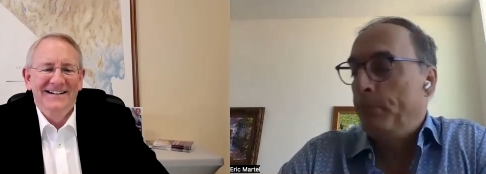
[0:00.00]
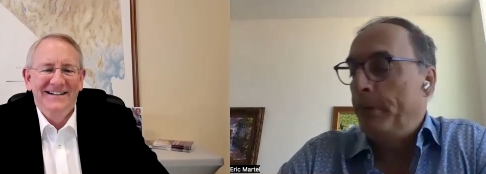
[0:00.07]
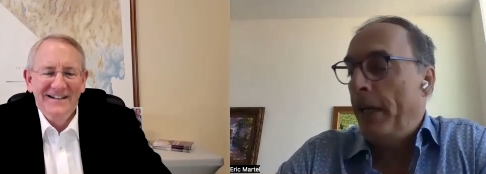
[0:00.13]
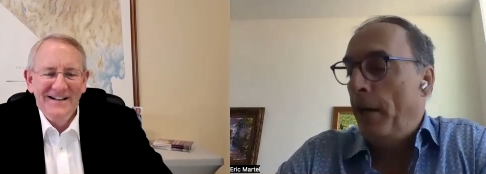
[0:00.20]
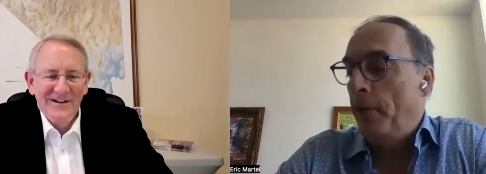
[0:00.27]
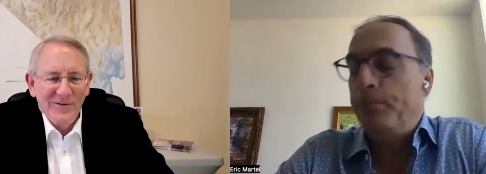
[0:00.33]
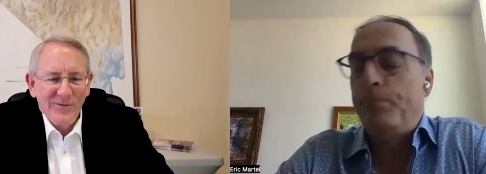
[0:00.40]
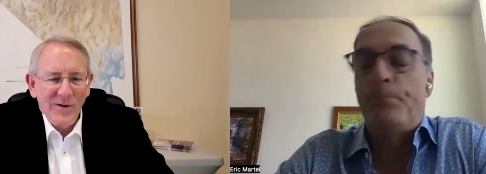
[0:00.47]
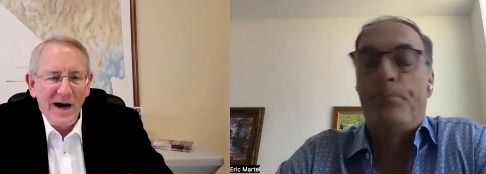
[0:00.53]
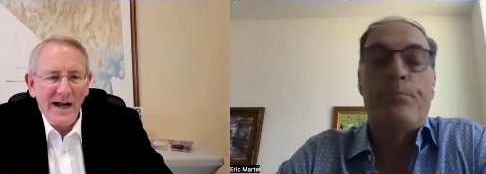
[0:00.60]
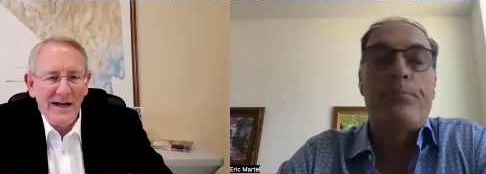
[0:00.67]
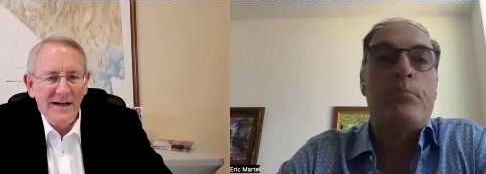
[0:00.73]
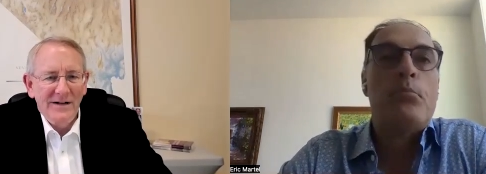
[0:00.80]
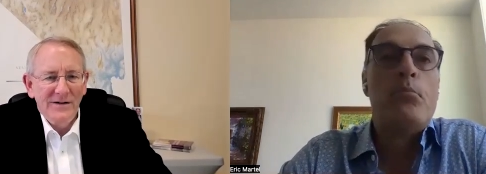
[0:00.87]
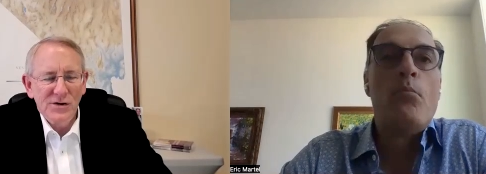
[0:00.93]
Speaker 1: Yeah.
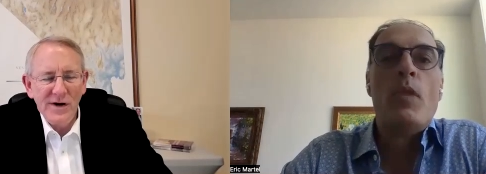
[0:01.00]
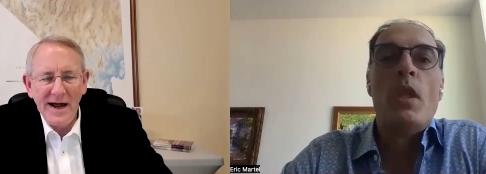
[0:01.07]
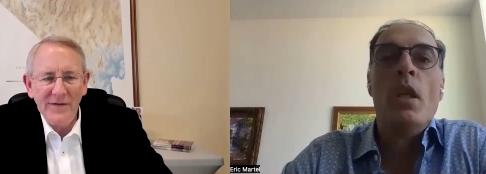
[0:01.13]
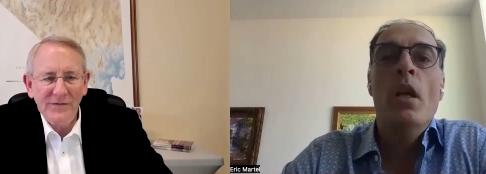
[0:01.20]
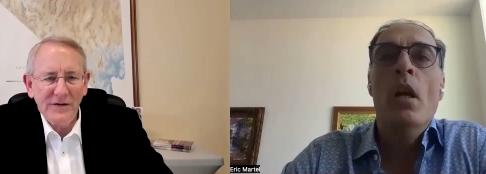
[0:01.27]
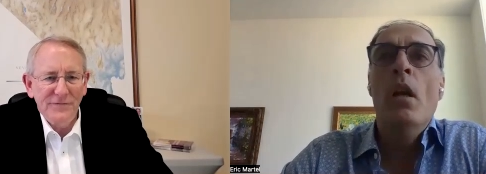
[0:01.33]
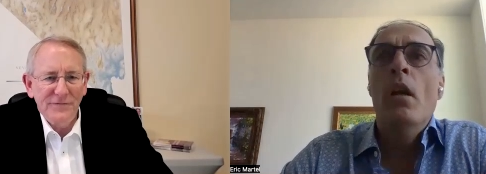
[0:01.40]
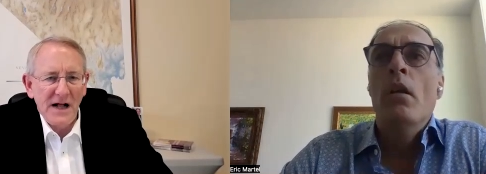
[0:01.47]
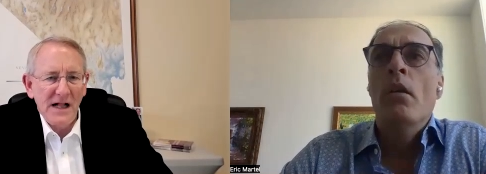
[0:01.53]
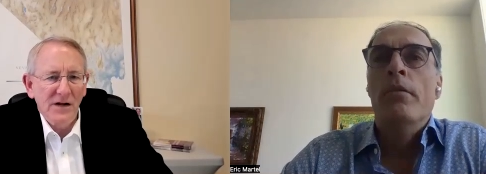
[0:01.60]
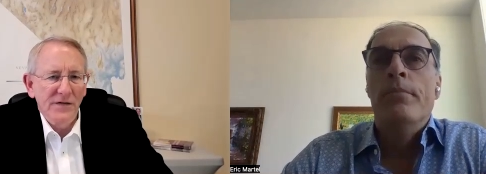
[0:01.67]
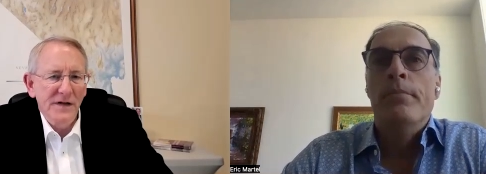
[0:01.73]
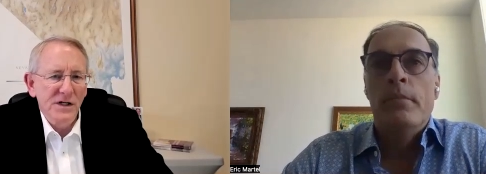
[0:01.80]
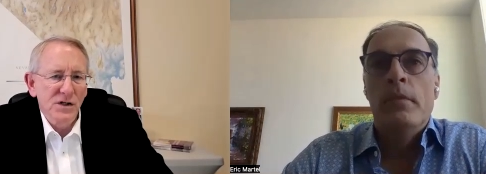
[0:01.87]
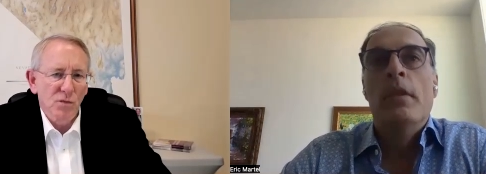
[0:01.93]
Right. So you have to
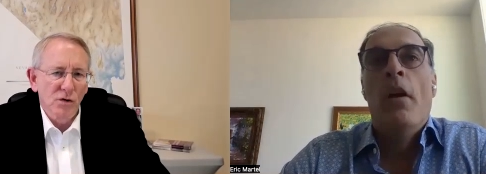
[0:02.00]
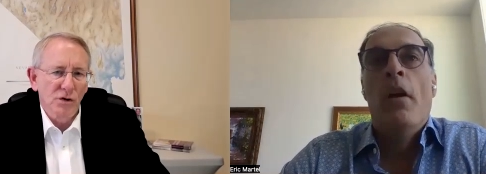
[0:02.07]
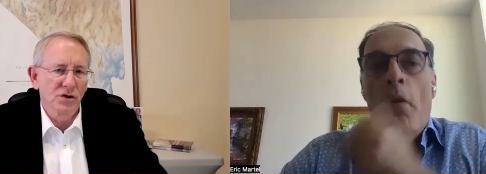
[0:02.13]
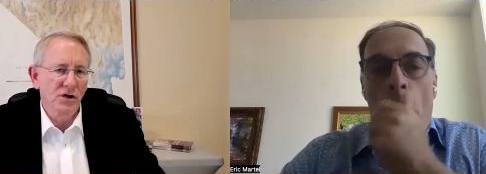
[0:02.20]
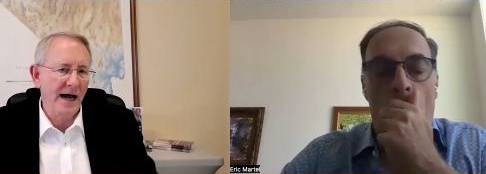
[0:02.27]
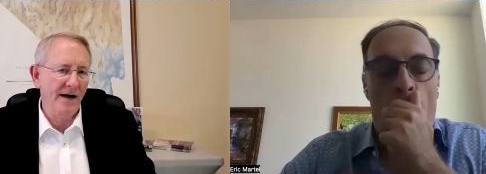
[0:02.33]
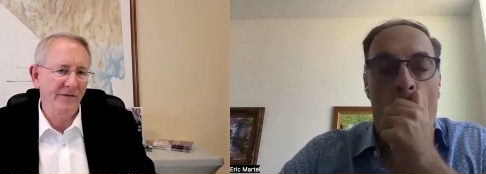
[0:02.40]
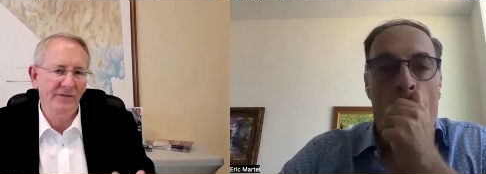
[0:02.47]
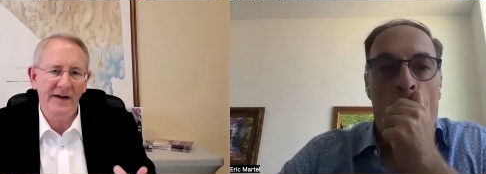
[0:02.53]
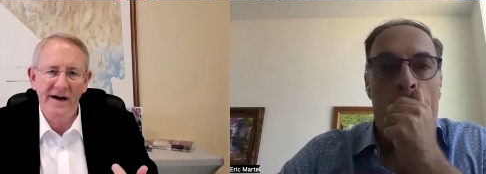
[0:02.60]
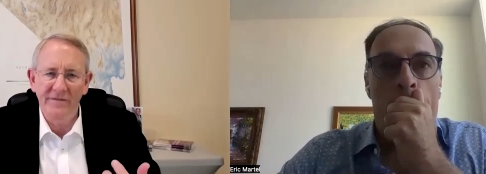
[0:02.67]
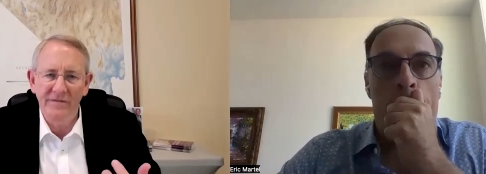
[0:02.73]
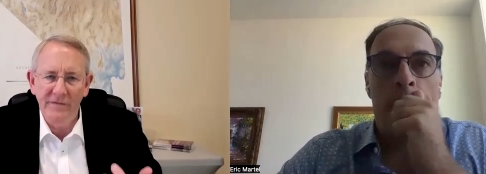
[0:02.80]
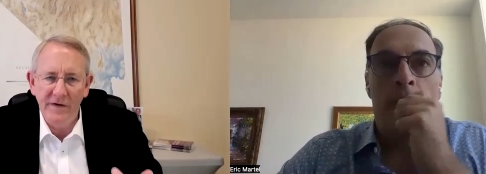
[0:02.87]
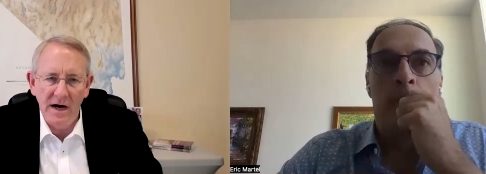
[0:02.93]
follow these rules. You have to have